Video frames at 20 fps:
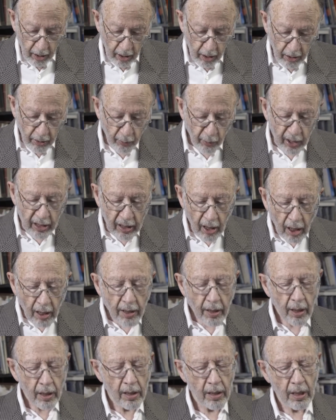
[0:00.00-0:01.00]
The
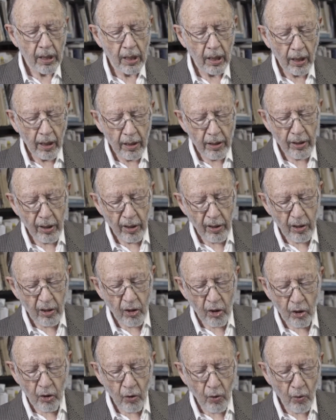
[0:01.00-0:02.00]
redundancies in the
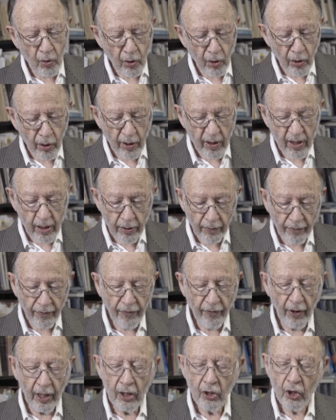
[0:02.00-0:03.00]
scores of
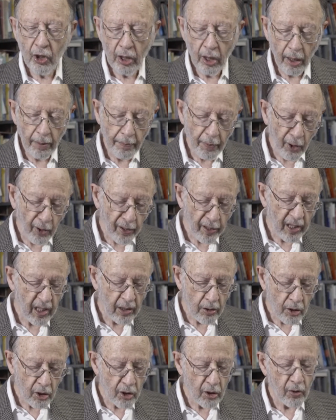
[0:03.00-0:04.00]
French and
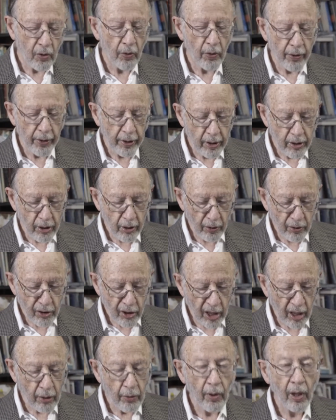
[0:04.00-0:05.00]
American stories are
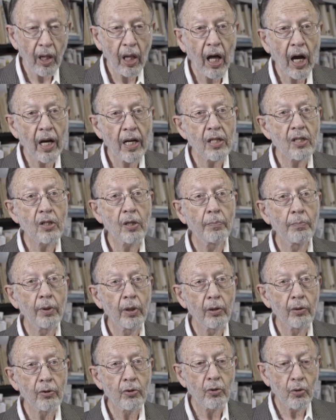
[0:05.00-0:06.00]

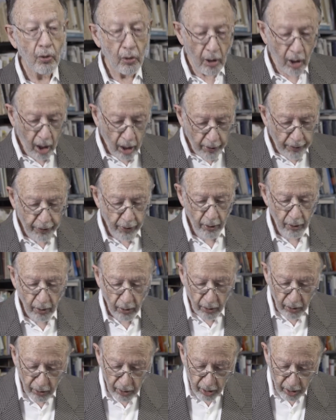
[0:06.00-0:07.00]
generalizable to other